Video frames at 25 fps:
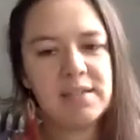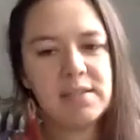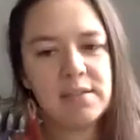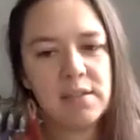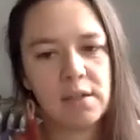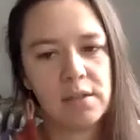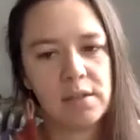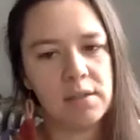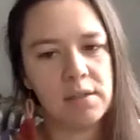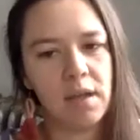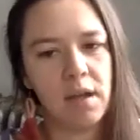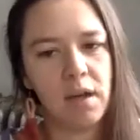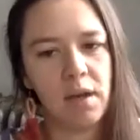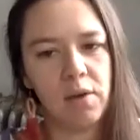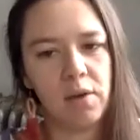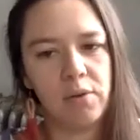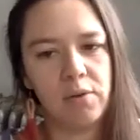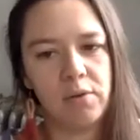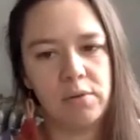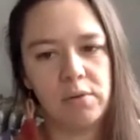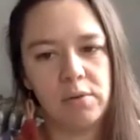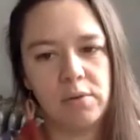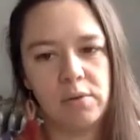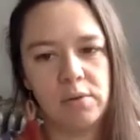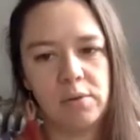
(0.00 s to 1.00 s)
are
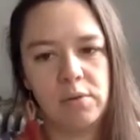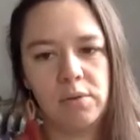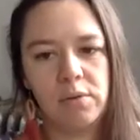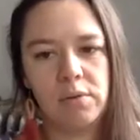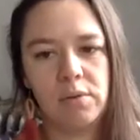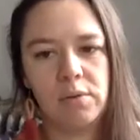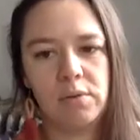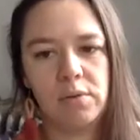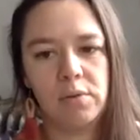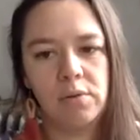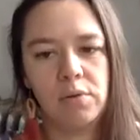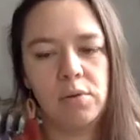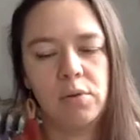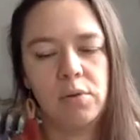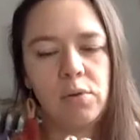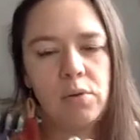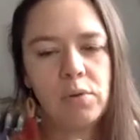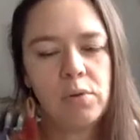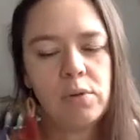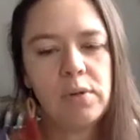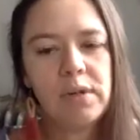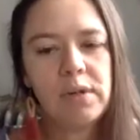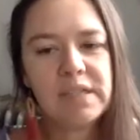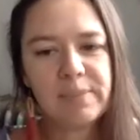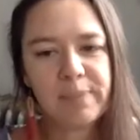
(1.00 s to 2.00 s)
low,
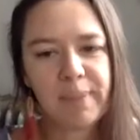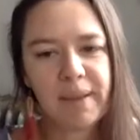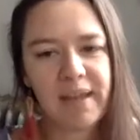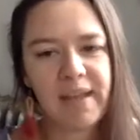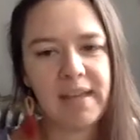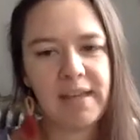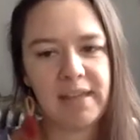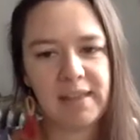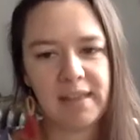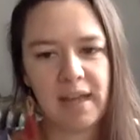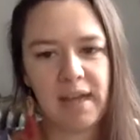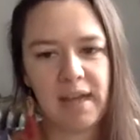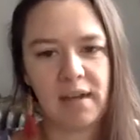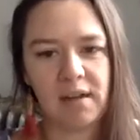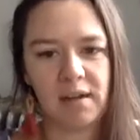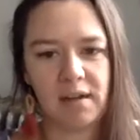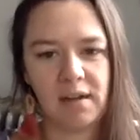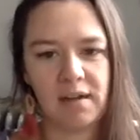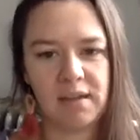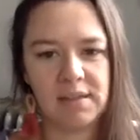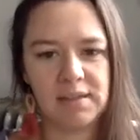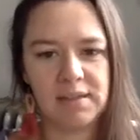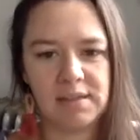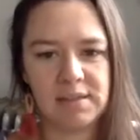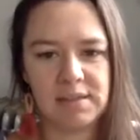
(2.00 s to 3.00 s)
who is paying that
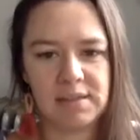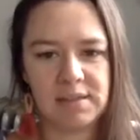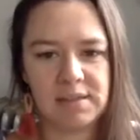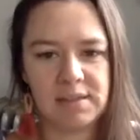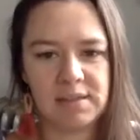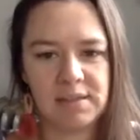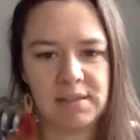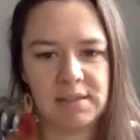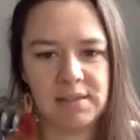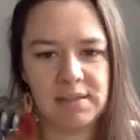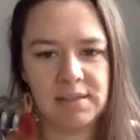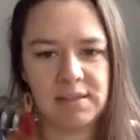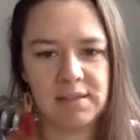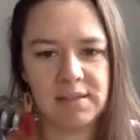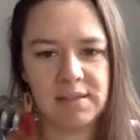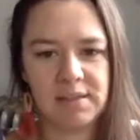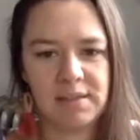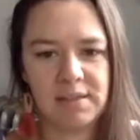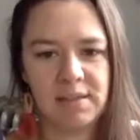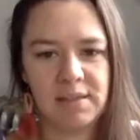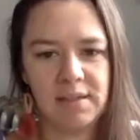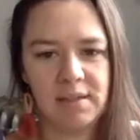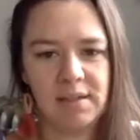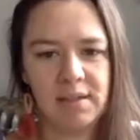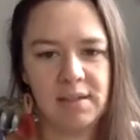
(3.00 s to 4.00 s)
cost?
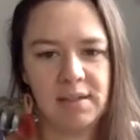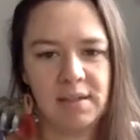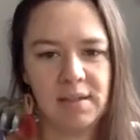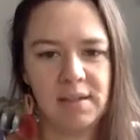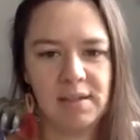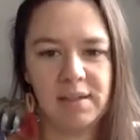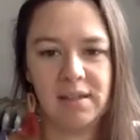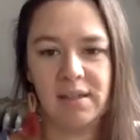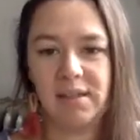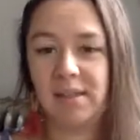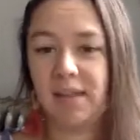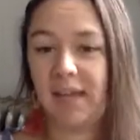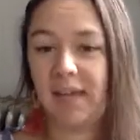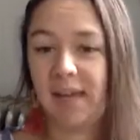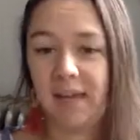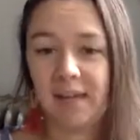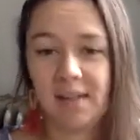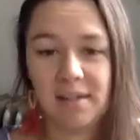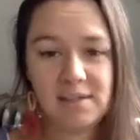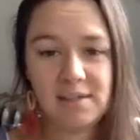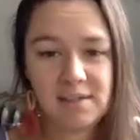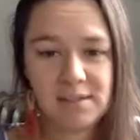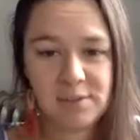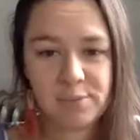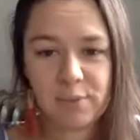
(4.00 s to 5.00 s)
The
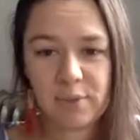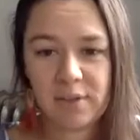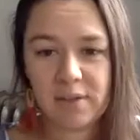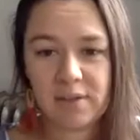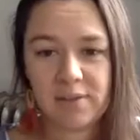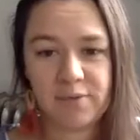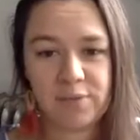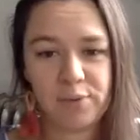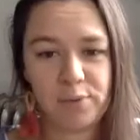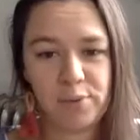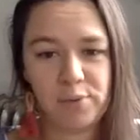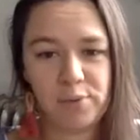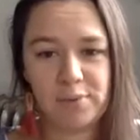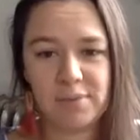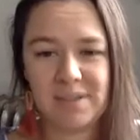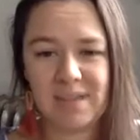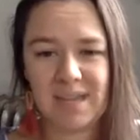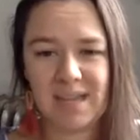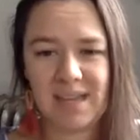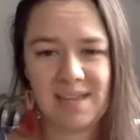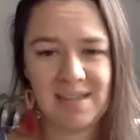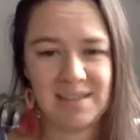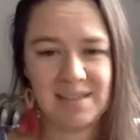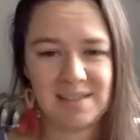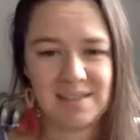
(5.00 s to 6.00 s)
land where the food was
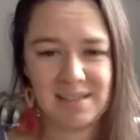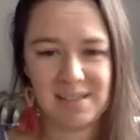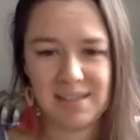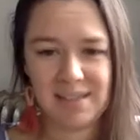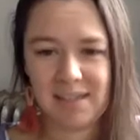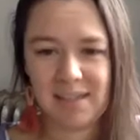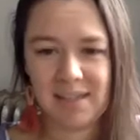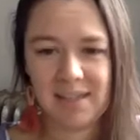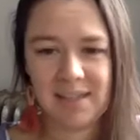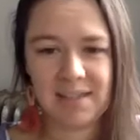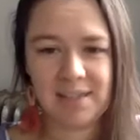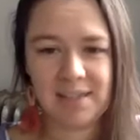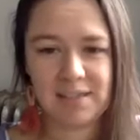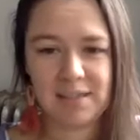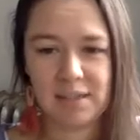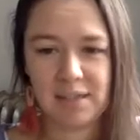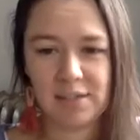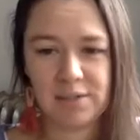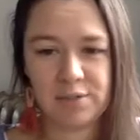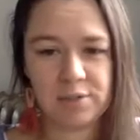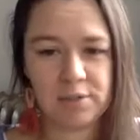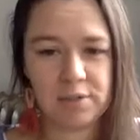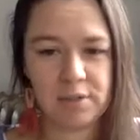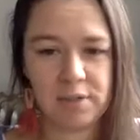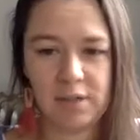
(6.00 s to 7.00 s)
hastily and
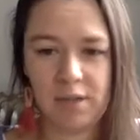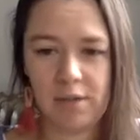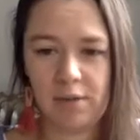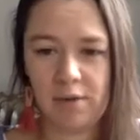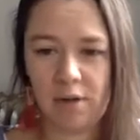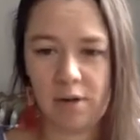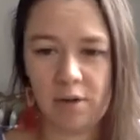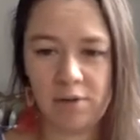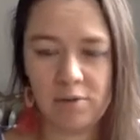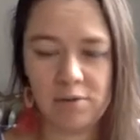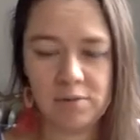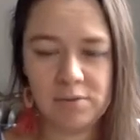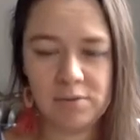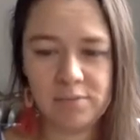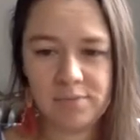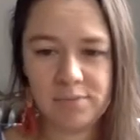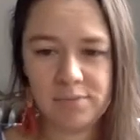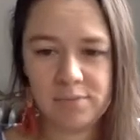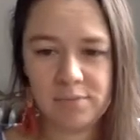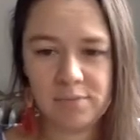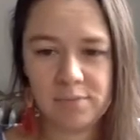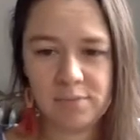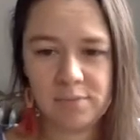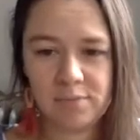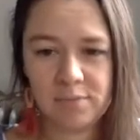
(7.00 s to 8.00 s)
industrially grown?
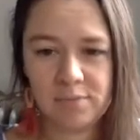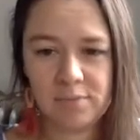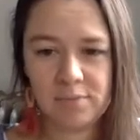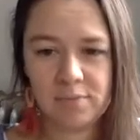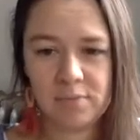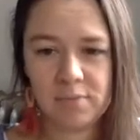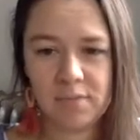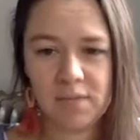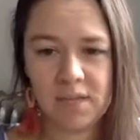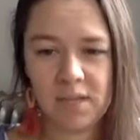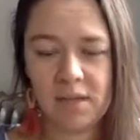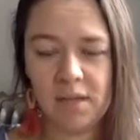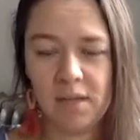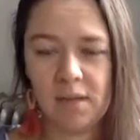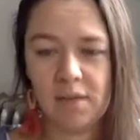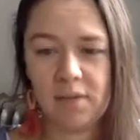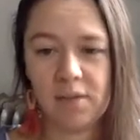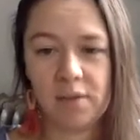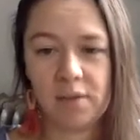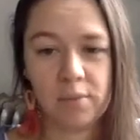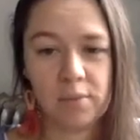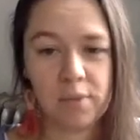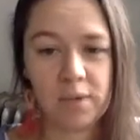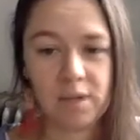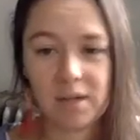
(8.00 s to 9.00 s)

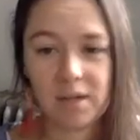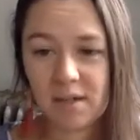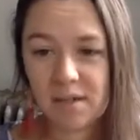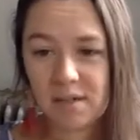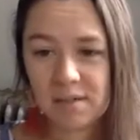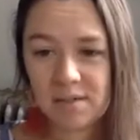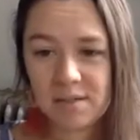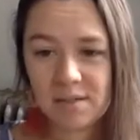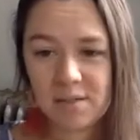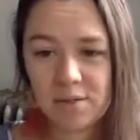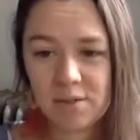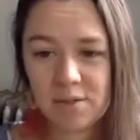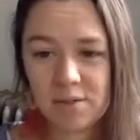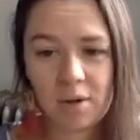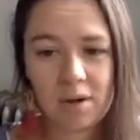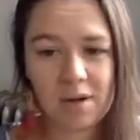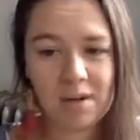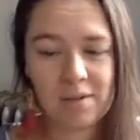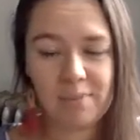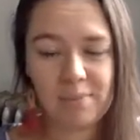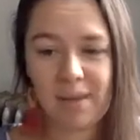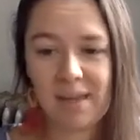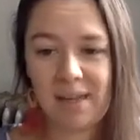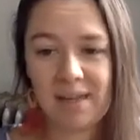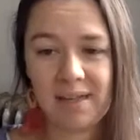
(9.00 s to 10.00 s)
The workers who
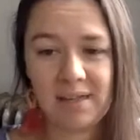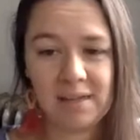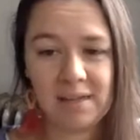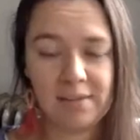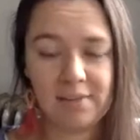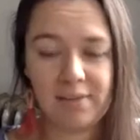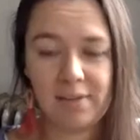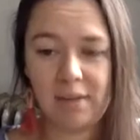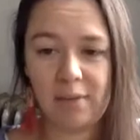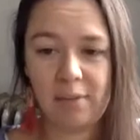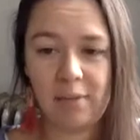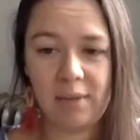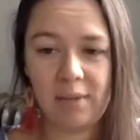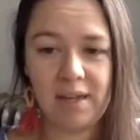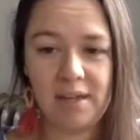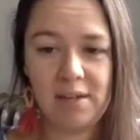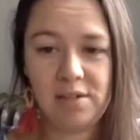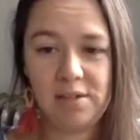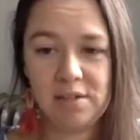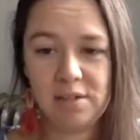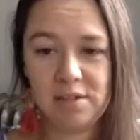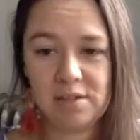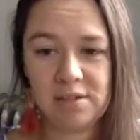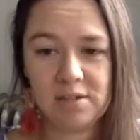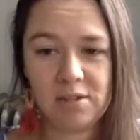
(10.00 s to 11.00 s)
aren't paid a living
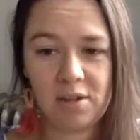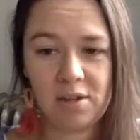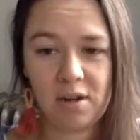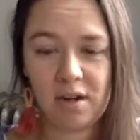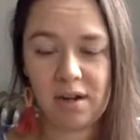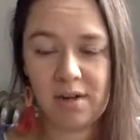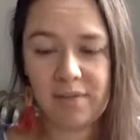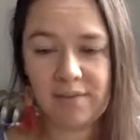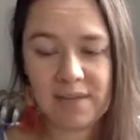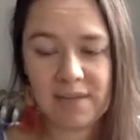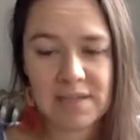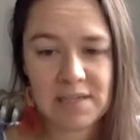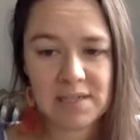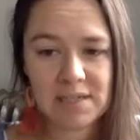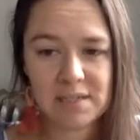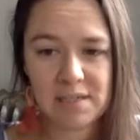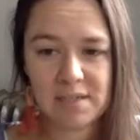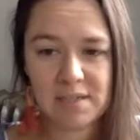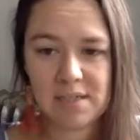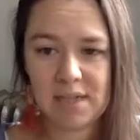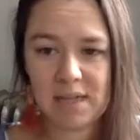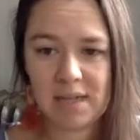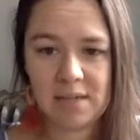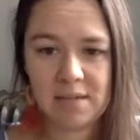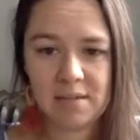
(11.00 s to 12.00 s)
wage to harvest and
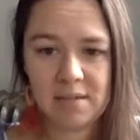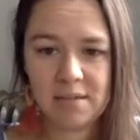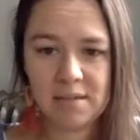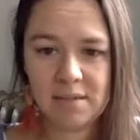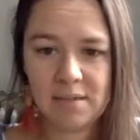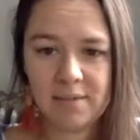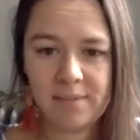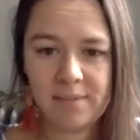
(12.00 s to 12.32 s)
tend?